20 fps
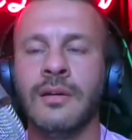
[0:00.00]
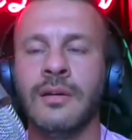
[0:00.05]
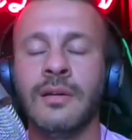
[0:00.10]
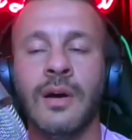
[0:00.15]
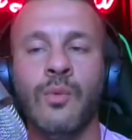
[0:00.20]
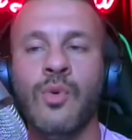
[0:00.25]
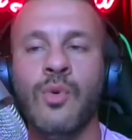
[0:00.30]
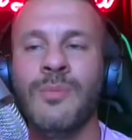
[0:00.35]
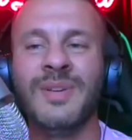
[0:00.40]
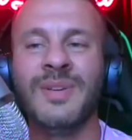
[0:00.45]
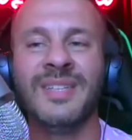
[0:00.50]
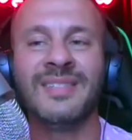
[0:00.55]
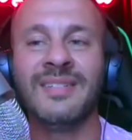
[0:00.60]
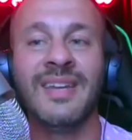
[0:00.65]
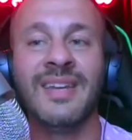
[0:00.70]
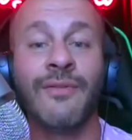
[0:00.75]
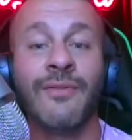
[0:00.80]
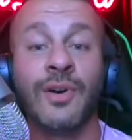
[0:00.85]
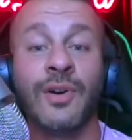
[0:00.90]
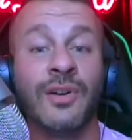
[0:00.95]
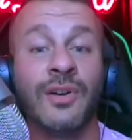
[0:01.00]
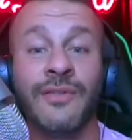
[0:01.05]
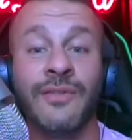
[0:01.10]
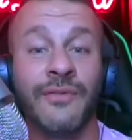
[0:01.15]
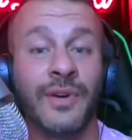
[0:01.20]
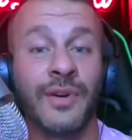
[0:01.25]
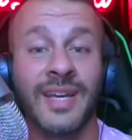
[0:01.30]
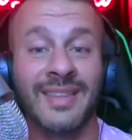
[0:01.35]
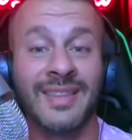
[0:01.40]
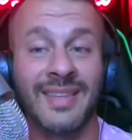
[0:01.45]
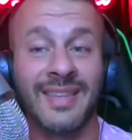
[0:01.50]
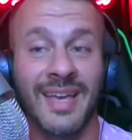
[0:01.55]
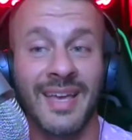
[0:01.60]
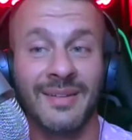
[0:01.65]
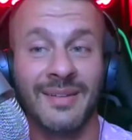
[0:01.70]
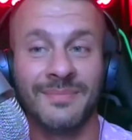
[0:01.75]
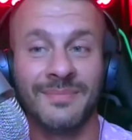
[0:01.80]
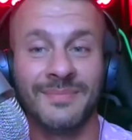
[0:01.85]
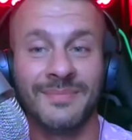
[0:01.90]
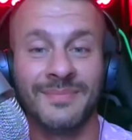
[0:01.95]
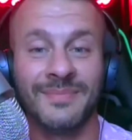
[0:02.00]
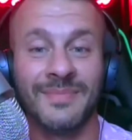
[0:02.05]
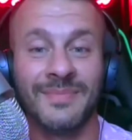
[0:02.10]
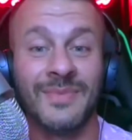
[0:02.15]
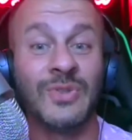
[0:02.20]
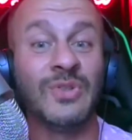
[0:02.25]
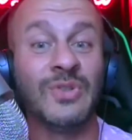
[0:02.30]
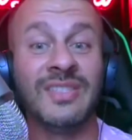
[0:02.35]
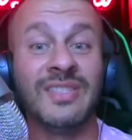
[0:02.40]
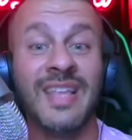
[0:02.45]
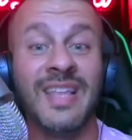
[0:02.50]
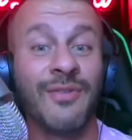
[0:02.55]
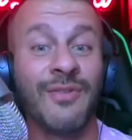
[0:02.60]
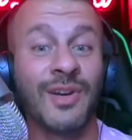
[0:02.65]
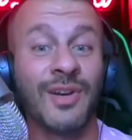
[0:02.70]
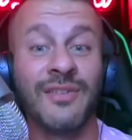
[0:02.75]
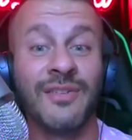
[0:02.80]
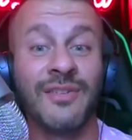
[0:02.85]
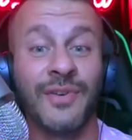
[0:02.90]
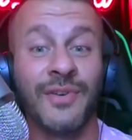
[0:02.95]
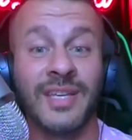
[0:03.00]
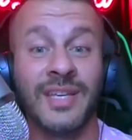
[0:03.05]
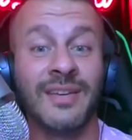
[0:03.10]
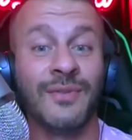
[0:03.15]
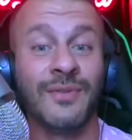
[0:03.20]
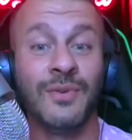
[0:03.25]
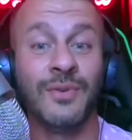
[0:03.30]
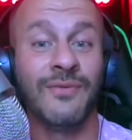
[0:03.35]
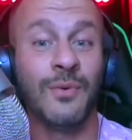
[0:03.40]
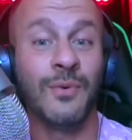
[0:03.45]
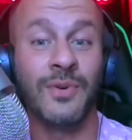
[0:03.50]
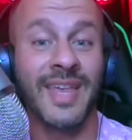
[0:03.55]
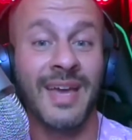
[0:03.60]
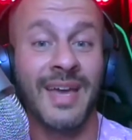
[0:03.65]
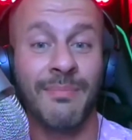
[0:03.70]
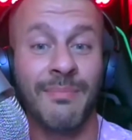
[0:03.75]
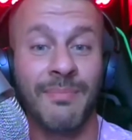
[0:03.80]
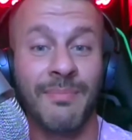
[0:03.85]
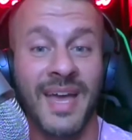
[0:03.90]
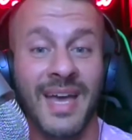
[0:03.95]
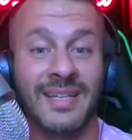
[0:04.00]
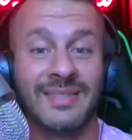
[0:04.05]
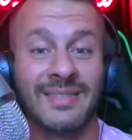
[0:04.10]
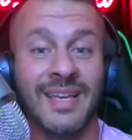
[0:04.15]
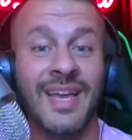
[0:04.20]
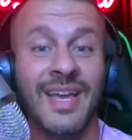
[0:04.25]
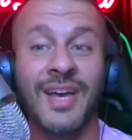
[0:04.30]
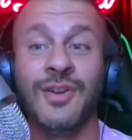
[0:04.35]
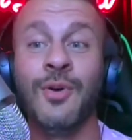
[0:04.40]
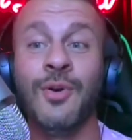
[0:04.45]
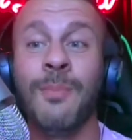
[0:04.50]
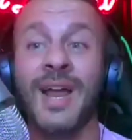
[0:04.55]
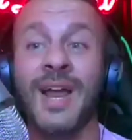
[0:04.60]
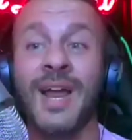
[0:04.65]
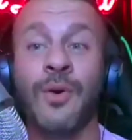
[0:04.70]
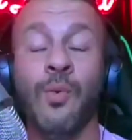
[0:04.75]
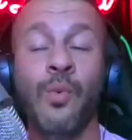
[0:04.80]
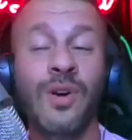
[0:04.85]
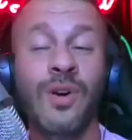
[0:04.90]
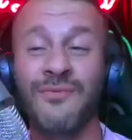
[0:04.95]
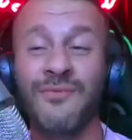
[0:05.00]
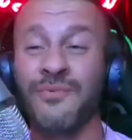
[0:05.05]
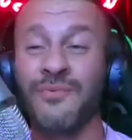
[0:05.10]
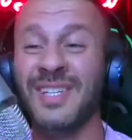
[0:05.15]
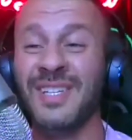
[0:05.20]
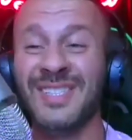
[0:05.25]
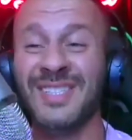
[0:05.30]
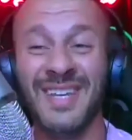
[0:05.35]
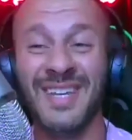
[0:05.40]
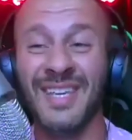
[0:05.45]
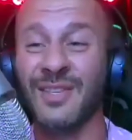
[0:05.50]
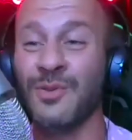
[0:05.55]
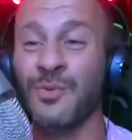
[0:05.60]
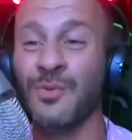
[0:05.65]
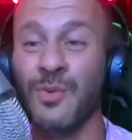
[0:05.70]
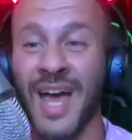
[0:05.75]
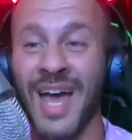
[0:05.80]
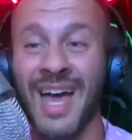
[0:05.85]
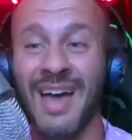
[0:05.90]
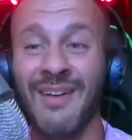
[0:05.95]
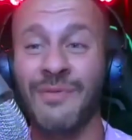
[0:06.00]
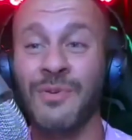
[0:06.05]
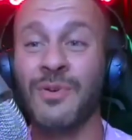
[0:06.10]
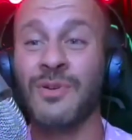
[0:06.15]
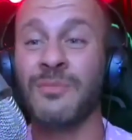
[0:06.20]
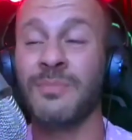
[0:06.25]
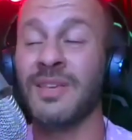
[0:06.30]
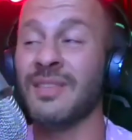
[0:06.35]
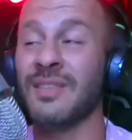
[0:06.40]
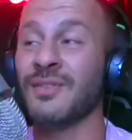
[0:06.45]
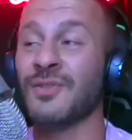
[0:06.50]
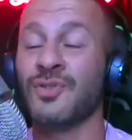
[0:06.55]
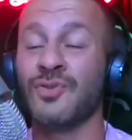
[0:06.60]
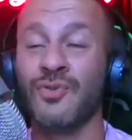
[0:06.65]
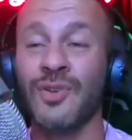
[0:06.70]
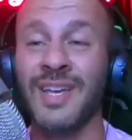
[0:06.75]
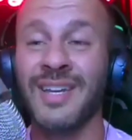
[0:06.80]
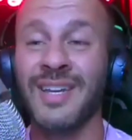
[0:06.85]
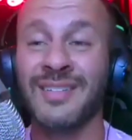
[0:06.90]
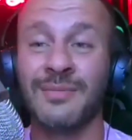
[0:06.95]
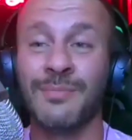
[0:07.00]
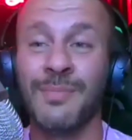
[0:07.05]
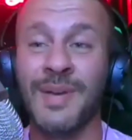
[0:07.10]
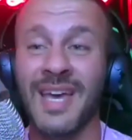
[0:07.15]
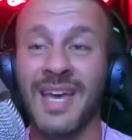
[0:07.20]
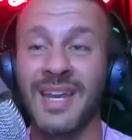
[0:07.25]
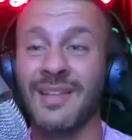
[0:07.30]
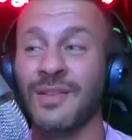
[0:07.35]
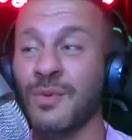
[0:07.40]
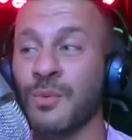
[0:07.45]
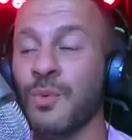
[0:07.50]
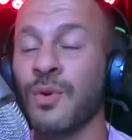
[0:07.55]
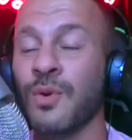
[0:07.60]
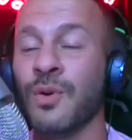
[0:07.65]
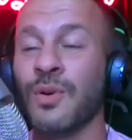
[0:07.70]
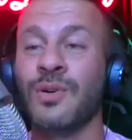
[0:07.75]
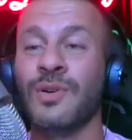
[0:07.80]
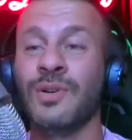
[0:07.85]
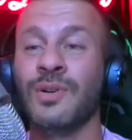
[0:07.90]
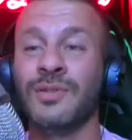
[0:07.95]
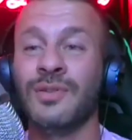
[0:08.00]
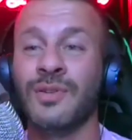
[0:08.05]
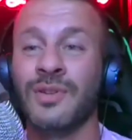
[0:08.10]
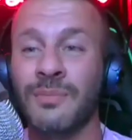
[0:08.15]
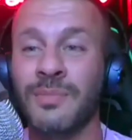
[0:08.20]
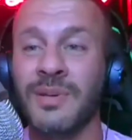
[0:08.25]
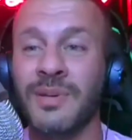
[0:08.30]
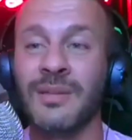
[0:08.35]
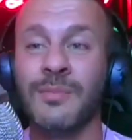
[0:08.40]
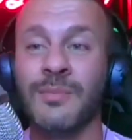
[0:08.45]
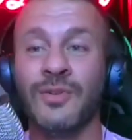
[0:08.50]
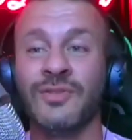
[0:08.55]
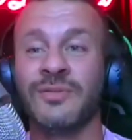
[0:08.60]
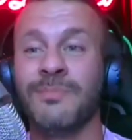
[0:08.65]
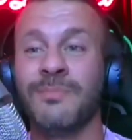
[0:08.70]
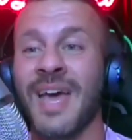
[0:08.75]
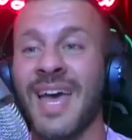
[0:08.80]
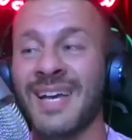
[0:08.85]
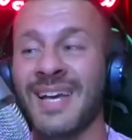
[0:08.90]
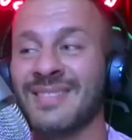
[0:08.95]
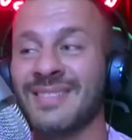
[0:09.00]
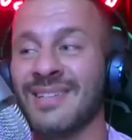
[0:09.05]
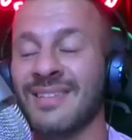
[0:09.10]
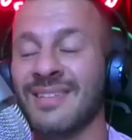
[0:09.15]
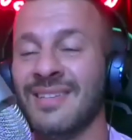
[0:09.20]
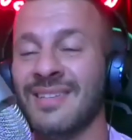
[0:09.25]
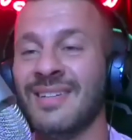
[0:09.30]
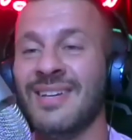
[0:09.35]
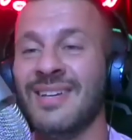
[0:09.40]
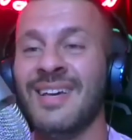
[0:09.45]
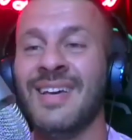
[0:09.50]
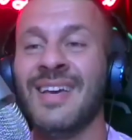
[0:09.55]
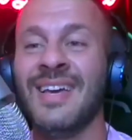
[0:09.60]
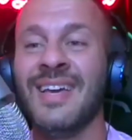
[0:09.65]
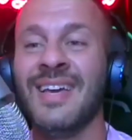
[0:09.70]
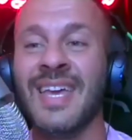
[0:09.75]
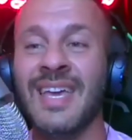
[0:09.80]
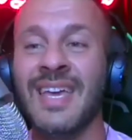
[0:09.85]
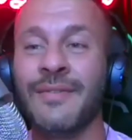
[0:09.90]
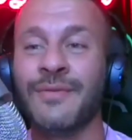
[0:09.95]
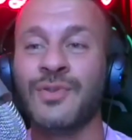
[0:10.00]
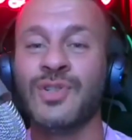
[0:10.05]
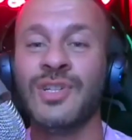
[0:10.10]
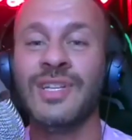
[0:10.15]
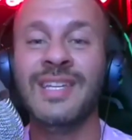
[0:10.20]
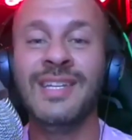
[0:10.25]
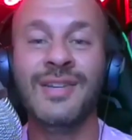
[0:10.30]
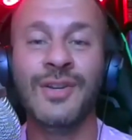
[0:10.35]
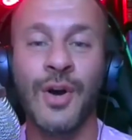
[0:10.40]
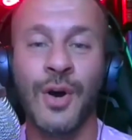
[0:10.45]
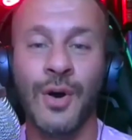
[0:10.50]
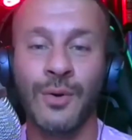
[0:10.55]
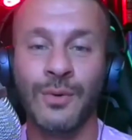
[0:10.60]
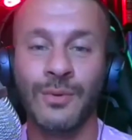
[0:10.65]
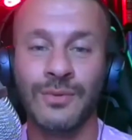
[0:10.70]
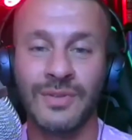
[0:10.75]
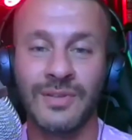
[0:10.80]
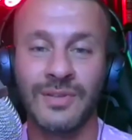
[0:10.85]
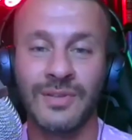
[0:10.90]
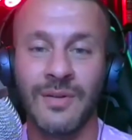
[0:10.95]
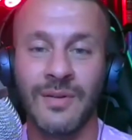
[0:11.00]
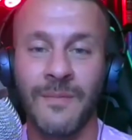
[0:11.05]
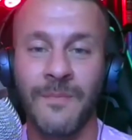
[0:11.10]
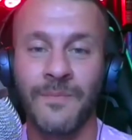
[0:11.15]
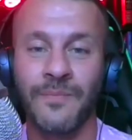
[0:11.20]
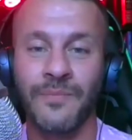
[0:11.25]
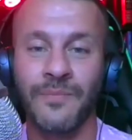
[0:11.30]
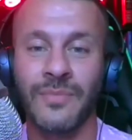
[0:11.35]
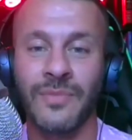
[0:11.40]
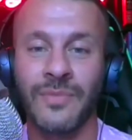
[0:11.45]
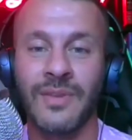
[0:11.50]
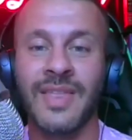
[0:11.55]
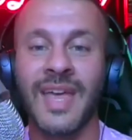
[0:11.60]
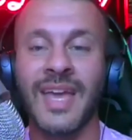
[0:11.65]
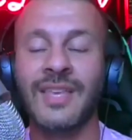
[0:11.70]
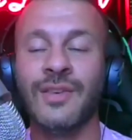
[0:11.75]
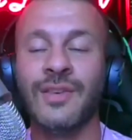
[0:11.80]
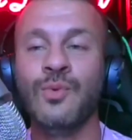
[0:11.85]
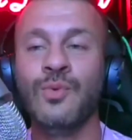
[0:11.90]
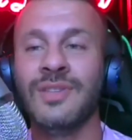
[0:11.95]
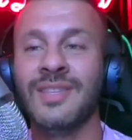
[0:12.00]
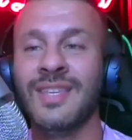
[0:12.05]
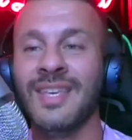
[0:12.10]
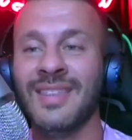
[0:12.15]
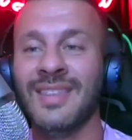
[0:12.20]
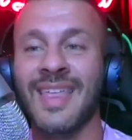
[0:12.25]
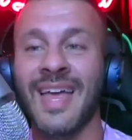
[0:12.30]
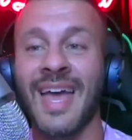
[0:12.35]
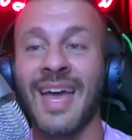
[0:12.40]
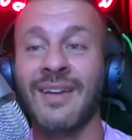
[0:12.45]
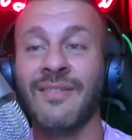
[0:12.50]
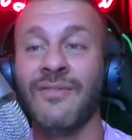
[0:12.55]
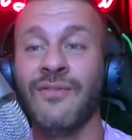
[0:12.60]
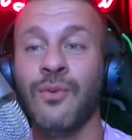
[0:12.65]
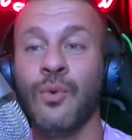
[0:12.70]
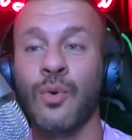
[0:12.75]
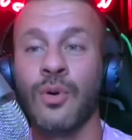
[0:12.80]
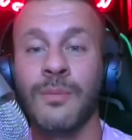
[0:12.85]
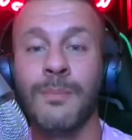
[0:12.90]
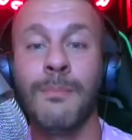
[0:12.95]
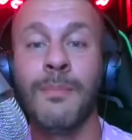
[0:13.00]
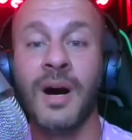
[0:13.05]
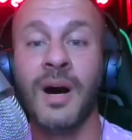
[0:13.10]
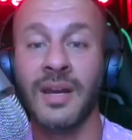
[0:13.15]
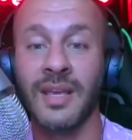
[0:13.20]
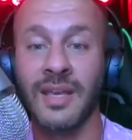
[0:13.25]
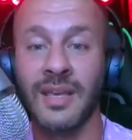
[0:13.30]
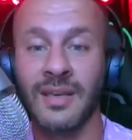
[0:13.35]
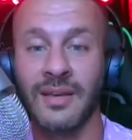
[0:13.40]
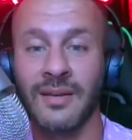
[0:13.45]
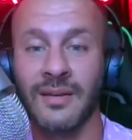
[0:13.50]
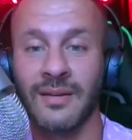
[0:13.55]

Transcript: a woman's never going to forget that. She's never going to forgive you for that past. No matter what reasoning you have, you could be the straightest man in the world, you could be the most masculine. If she knows that you did that for money,